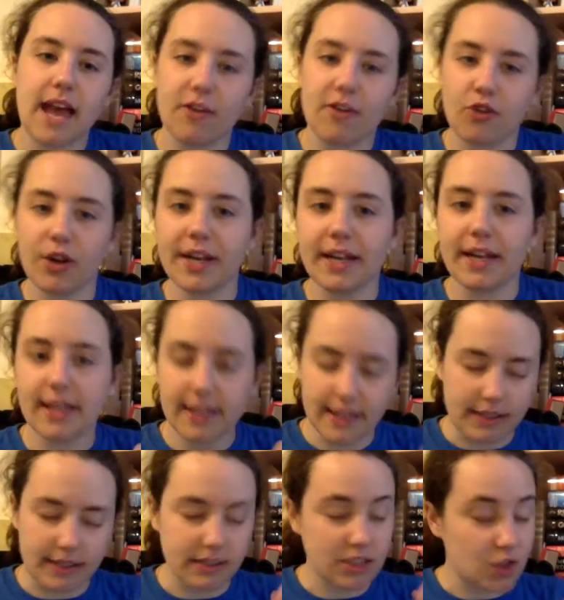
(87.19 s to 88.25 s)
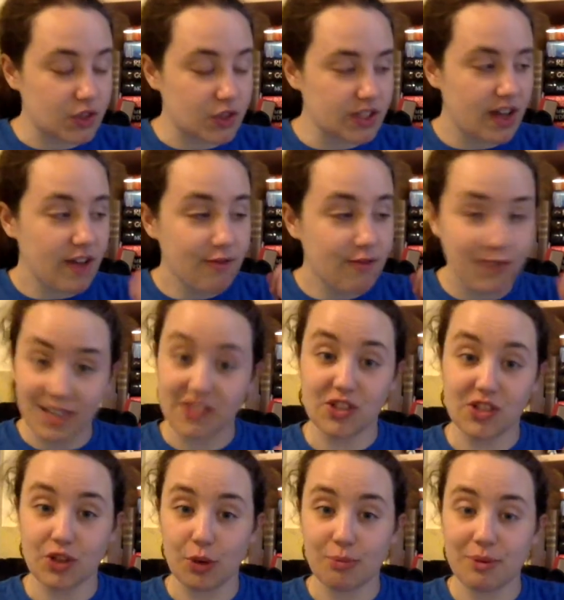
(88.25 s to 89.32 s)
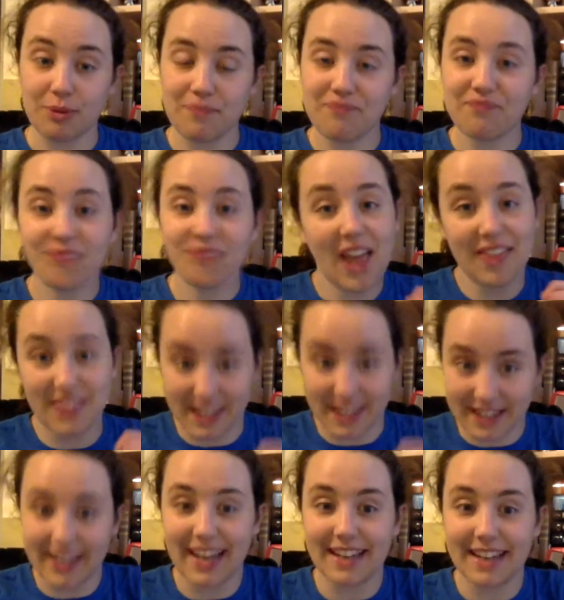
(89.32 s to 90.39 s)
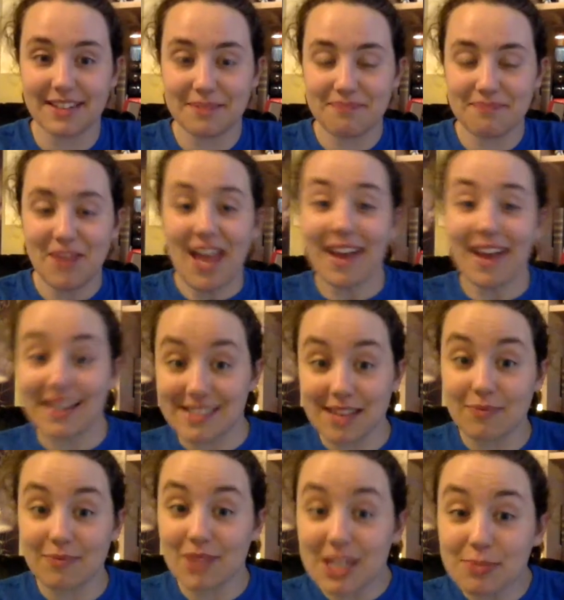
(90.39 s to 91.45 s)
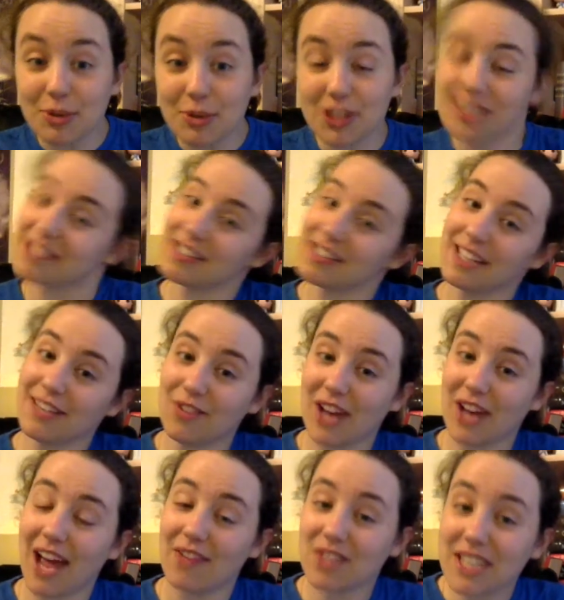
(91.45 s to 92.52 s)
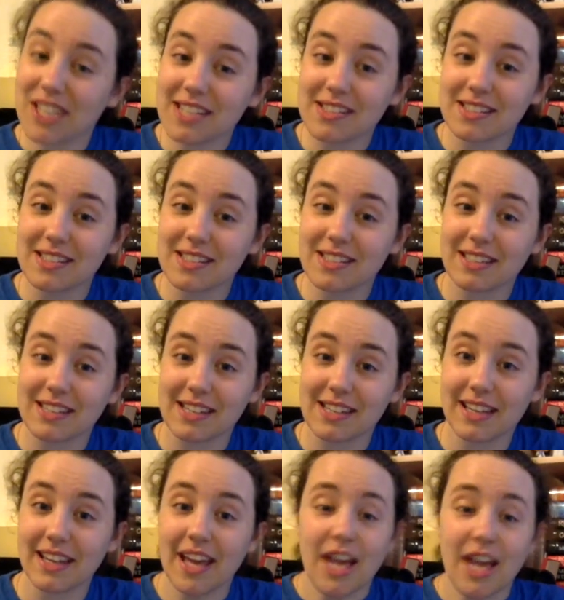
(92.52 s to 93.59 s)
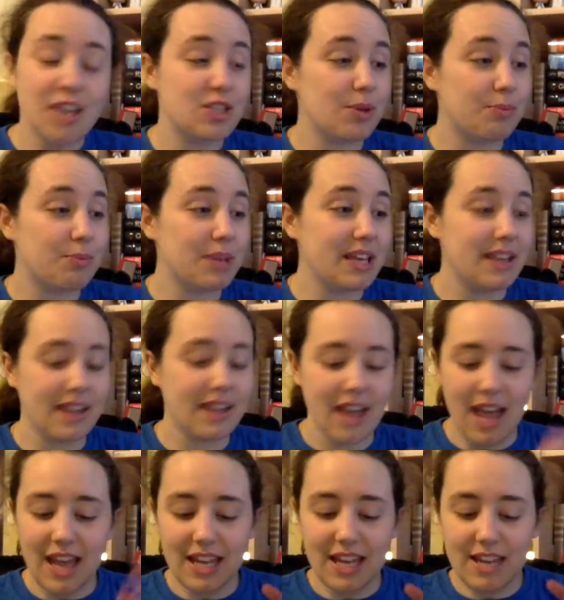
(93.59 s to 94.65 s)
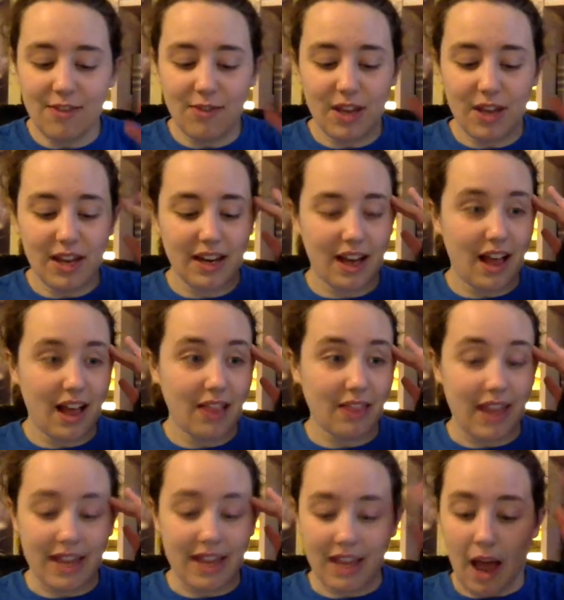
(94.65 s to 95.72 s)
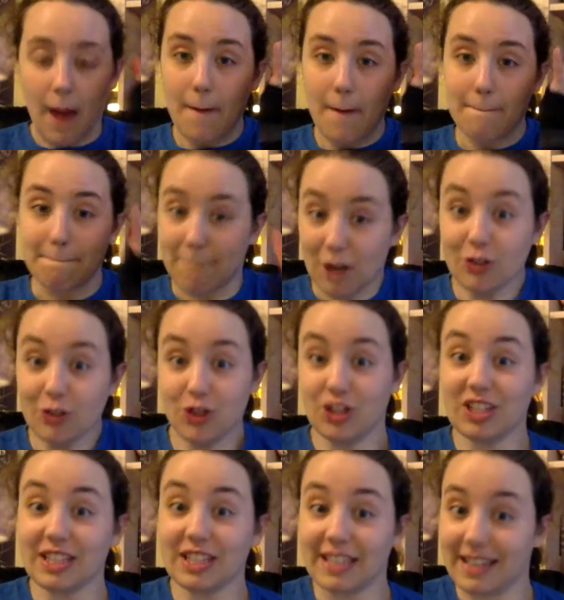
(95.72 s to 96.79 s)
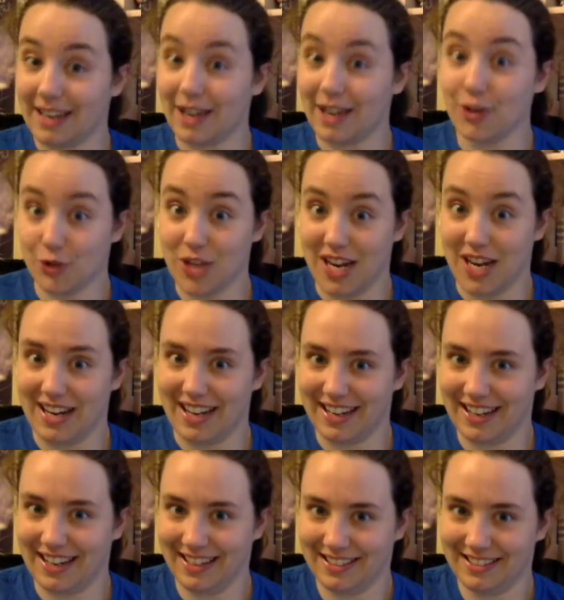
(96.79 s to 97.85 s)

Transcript: is every young adult fantasy trope that I hate. Except this book doesn't even have the decency to be even like marginally entertaining.